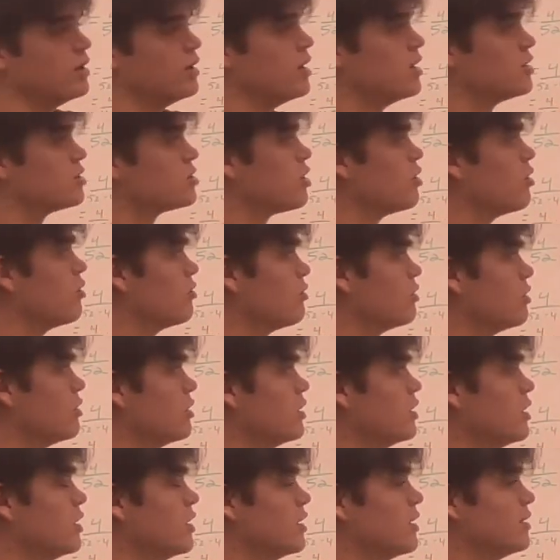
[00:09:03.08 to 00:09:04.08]
So
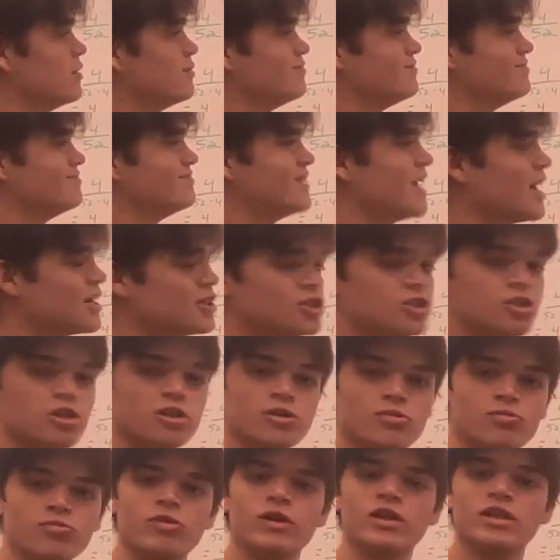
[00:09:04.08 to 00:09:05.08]
that
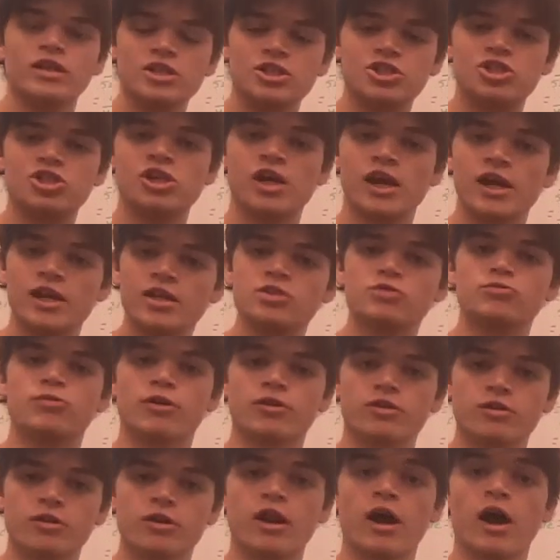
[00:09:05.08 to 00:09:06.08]
shouldn't really change
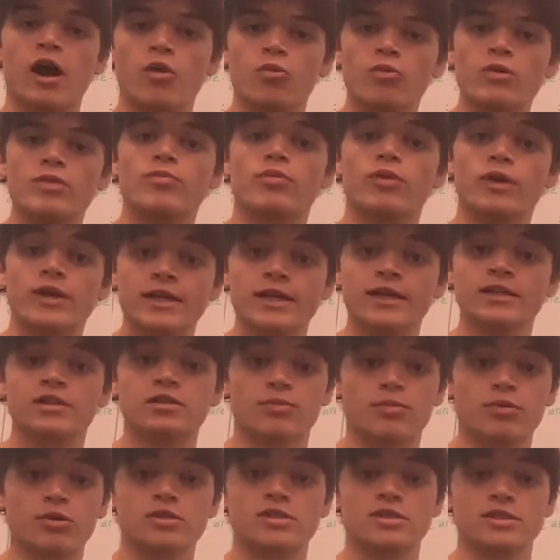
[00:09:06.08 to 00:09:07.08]
whether or not we predict the
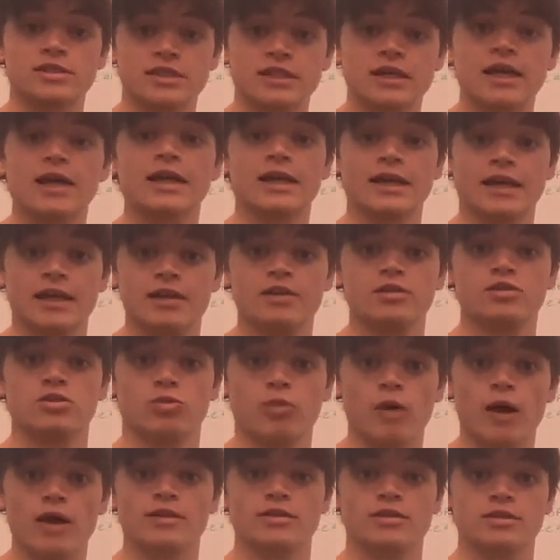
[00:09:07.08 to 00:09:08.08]
person's going to get into
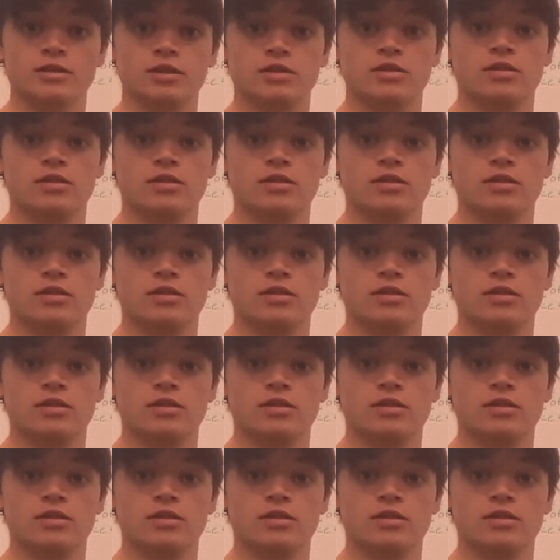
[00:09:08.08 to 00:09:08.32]
Wesleyan,